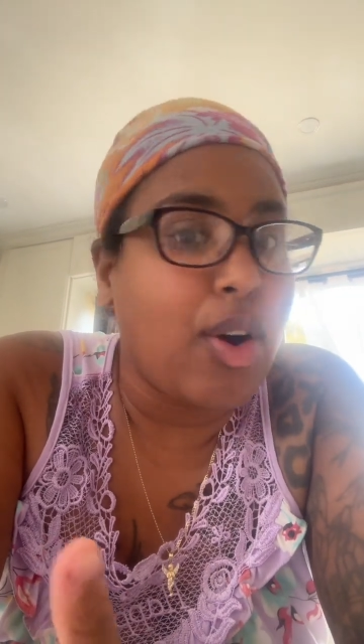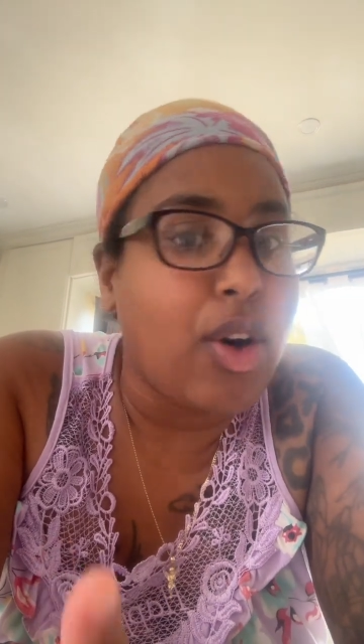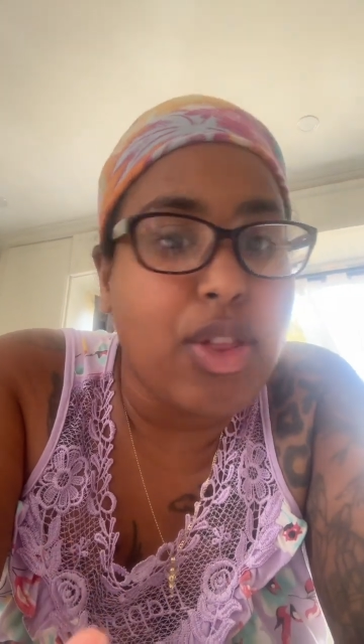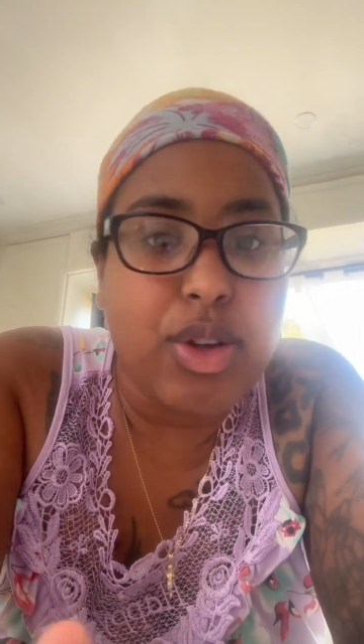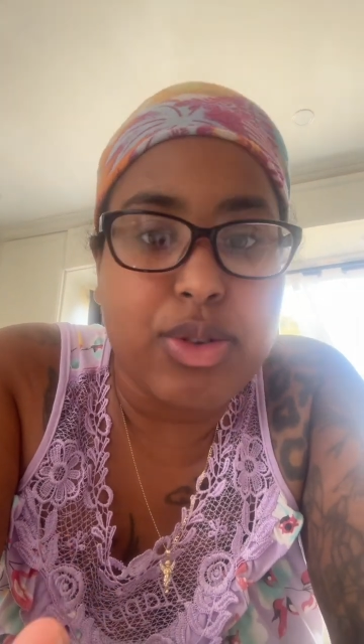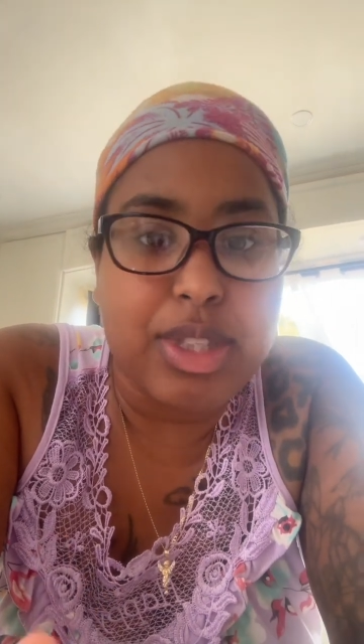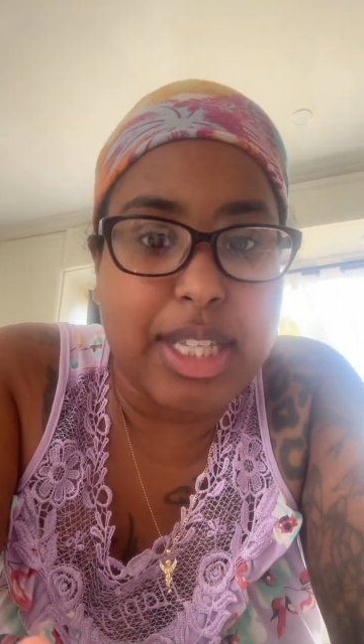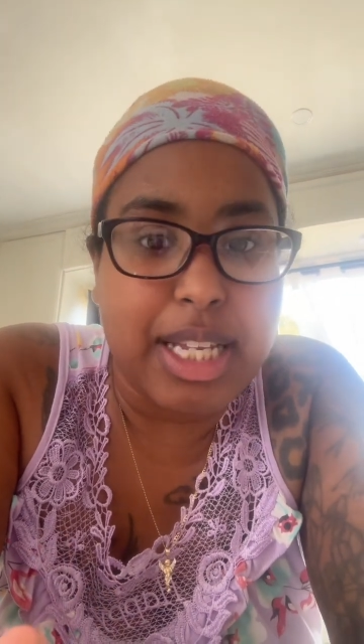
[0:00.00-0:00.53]
all
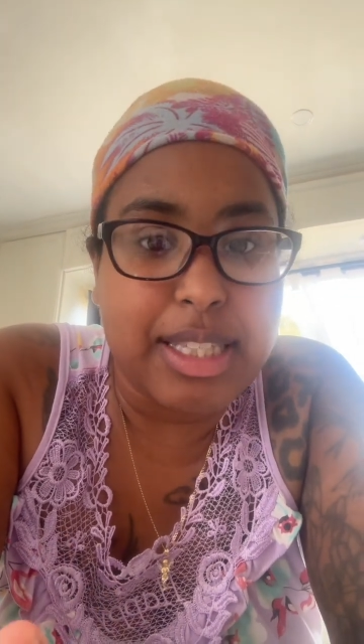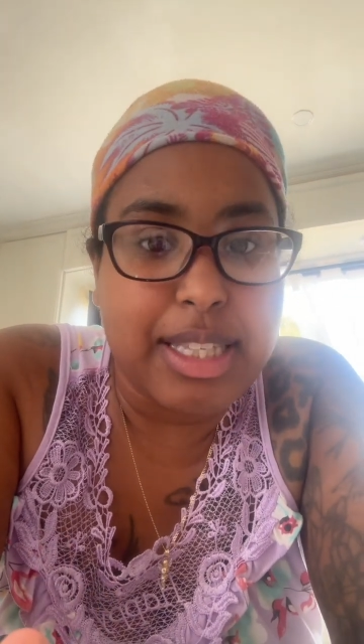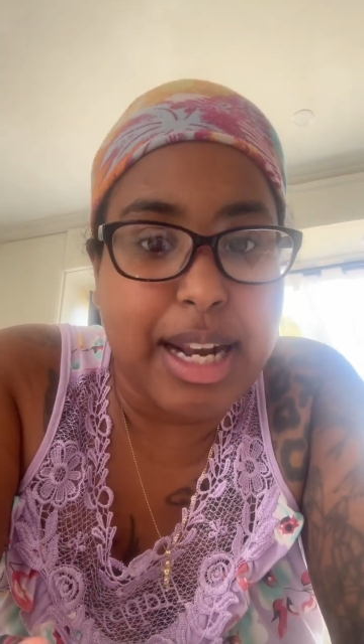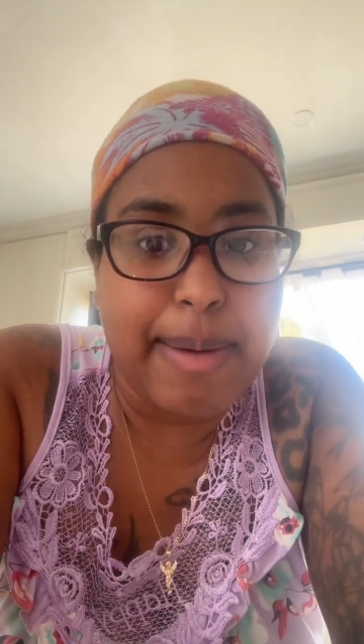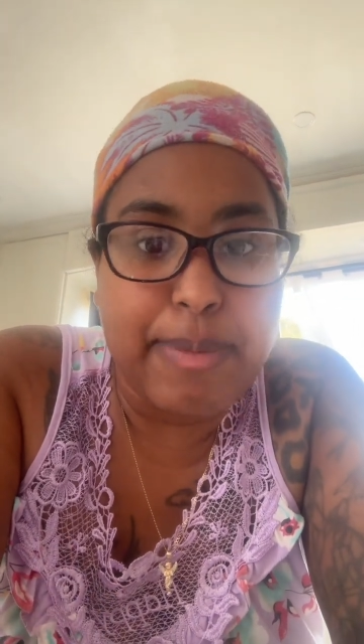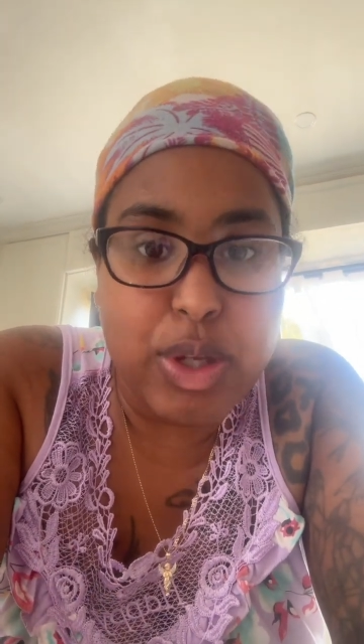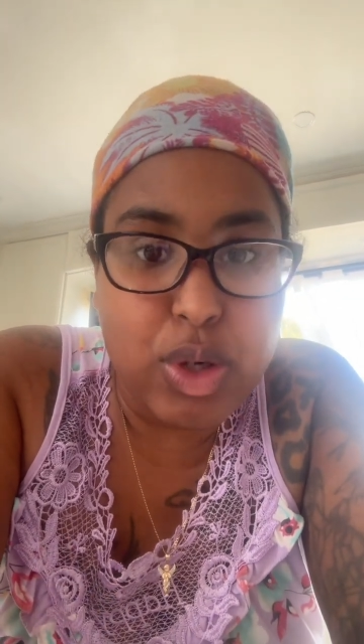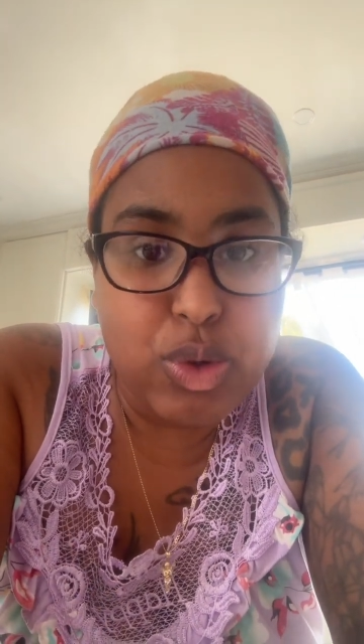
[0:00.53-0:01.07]
those things that
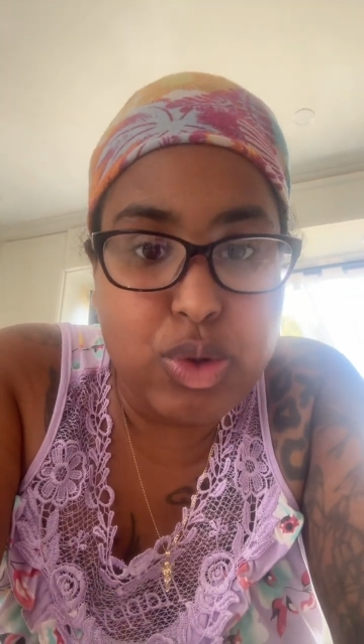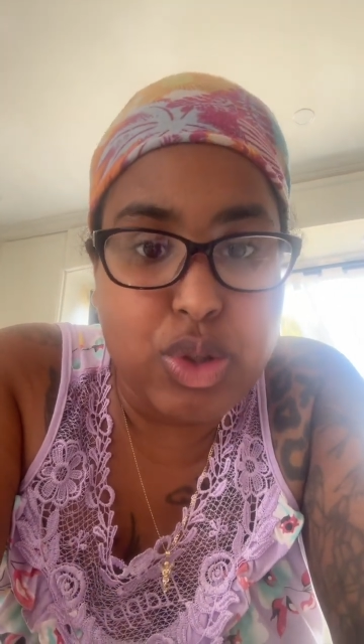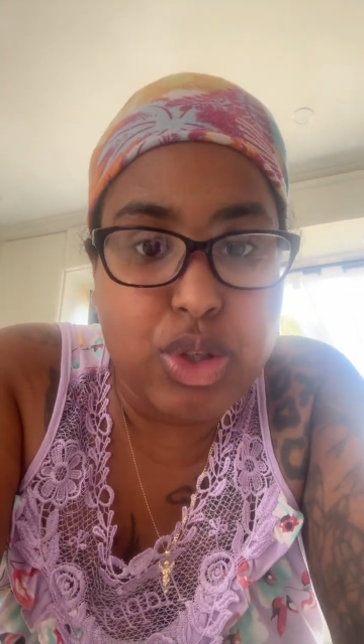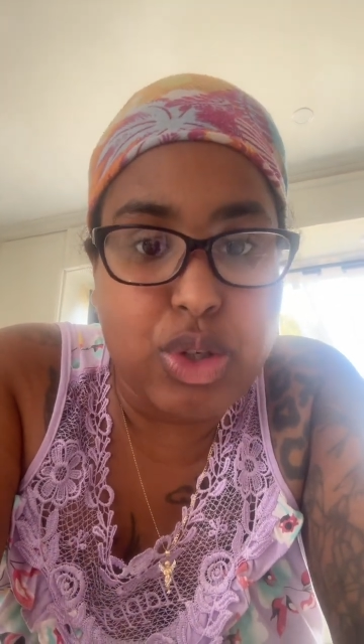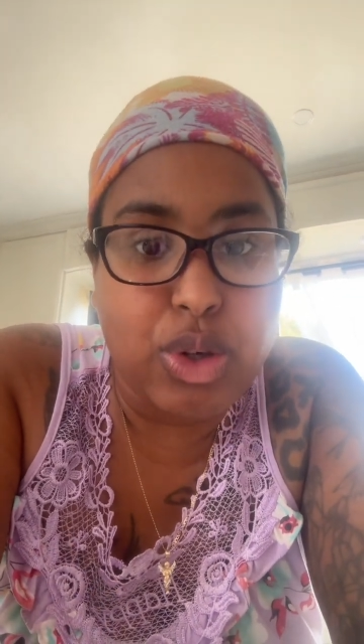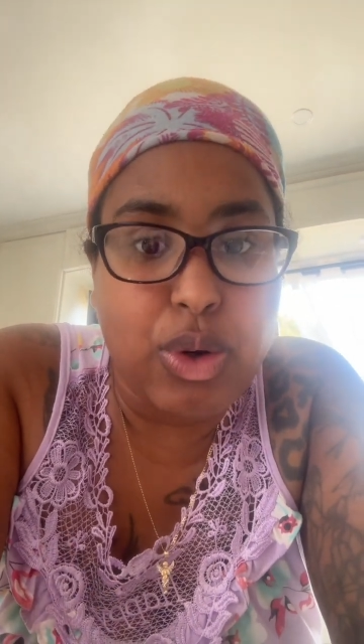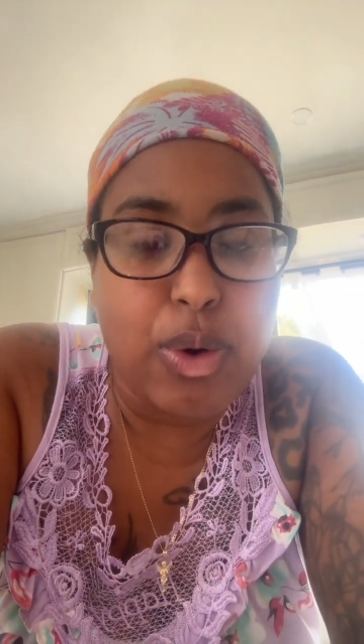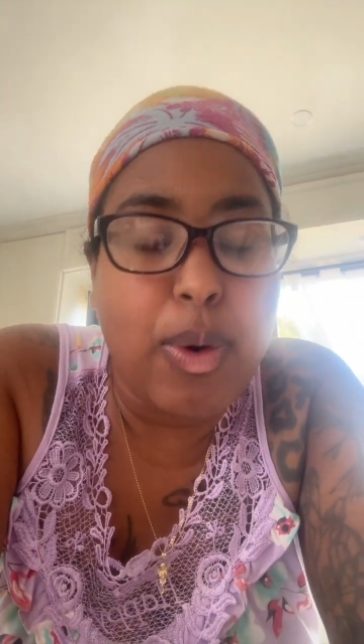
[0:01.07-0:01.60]
I'm used
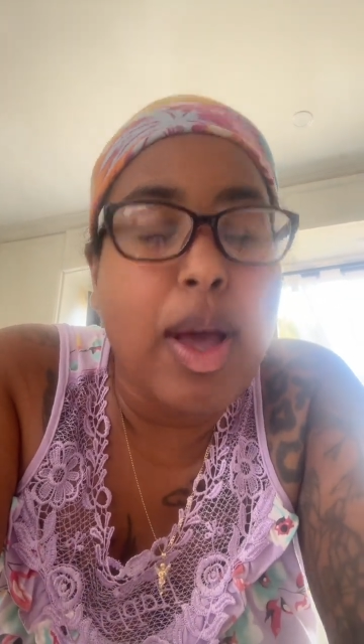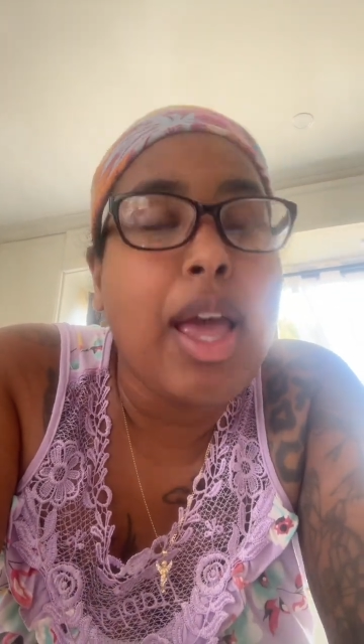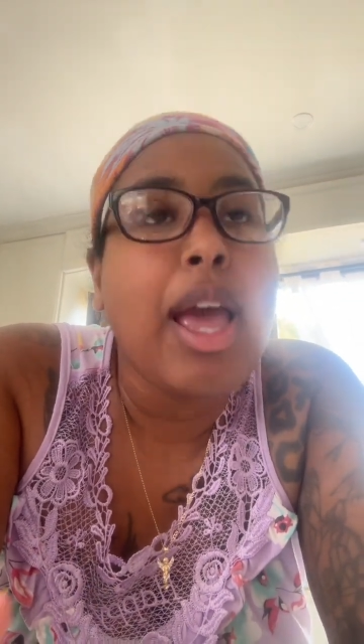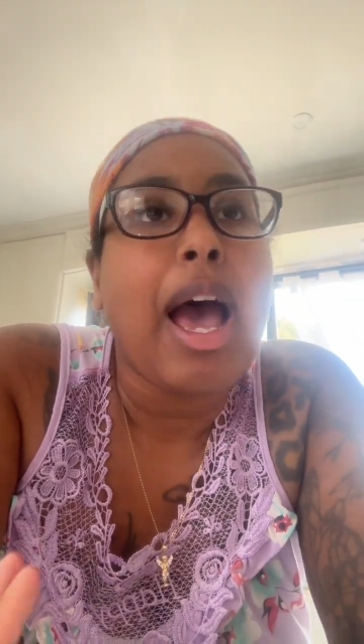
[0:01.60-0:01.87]
to,